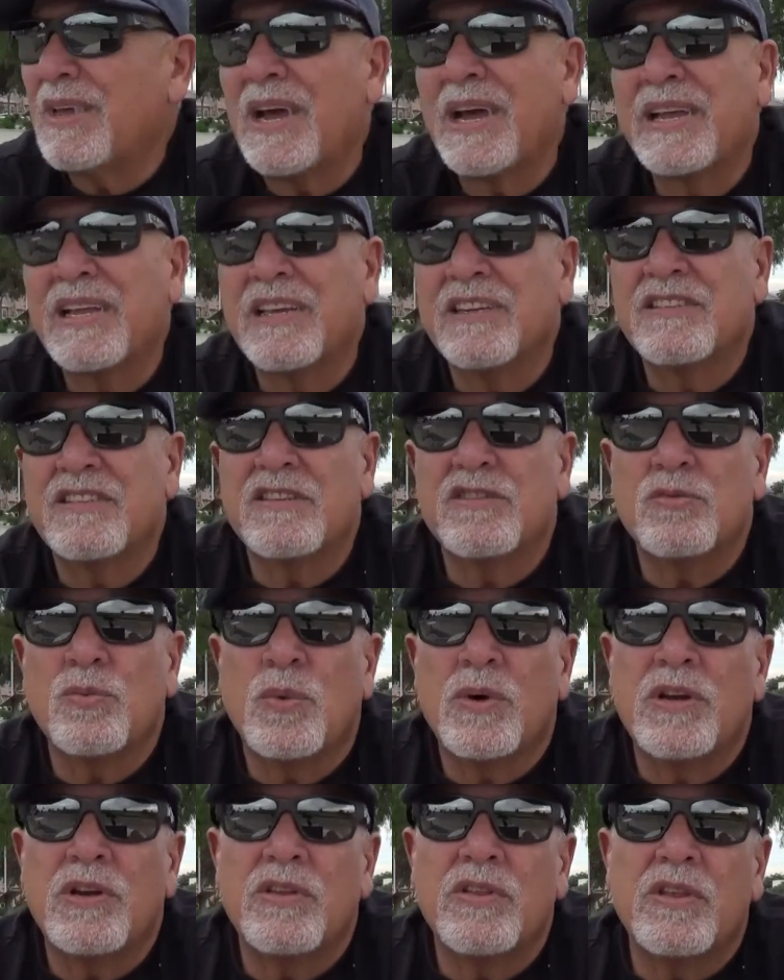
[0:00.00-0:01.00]
I guess it's
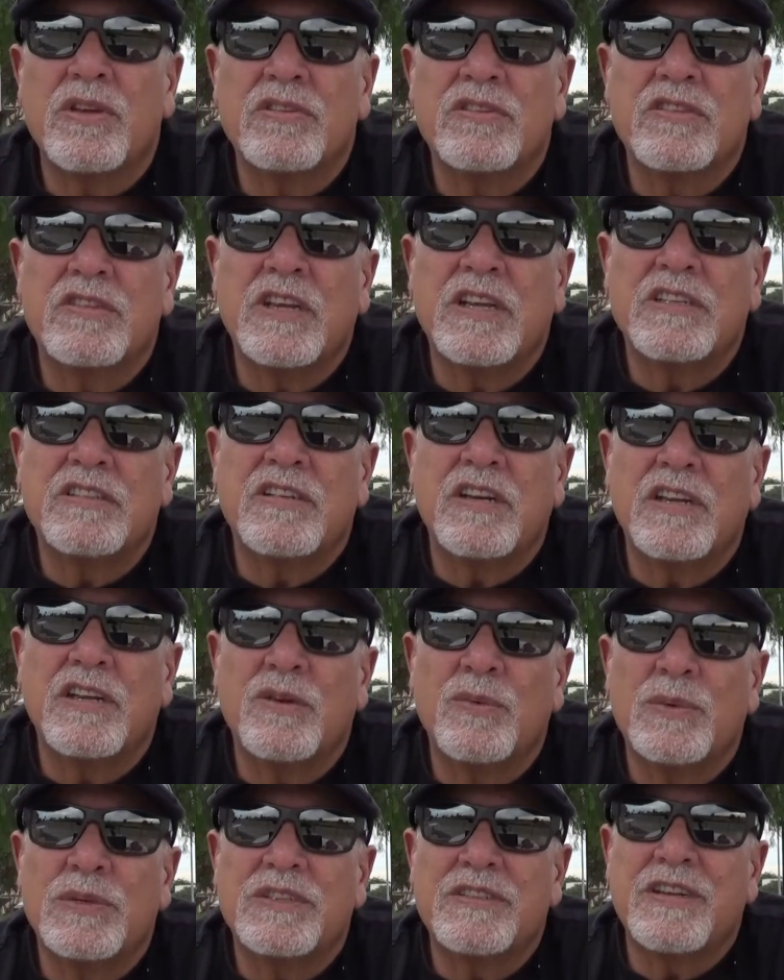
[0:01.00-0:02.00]
one of those things that
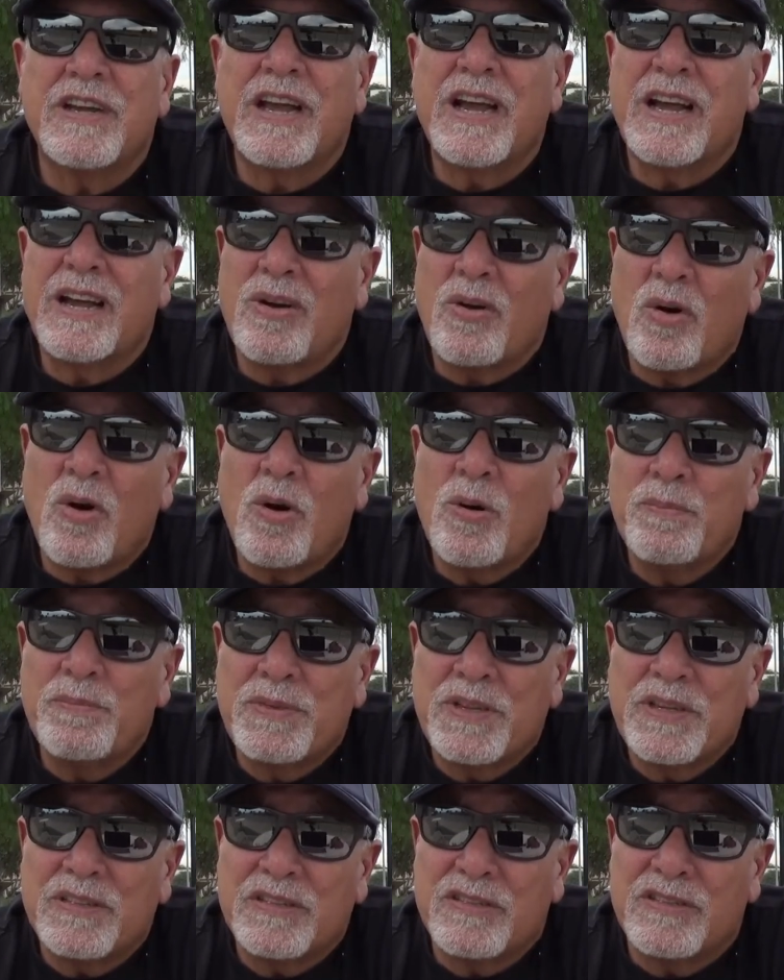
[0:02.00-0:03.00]
you would say, I
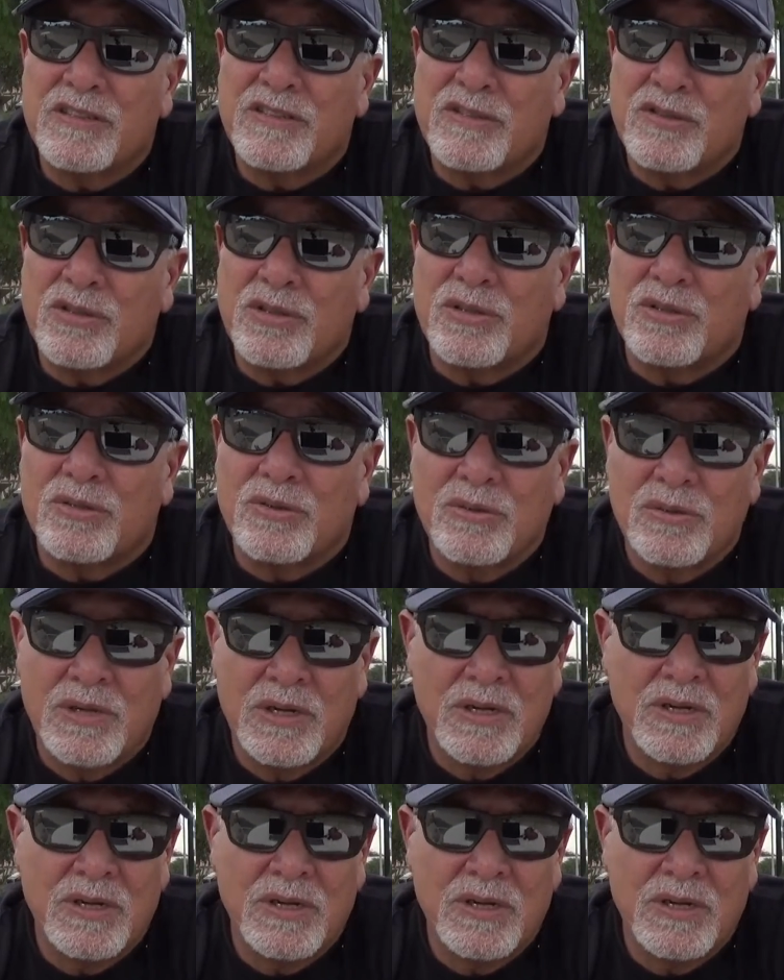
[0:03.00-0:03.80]
hope this is true.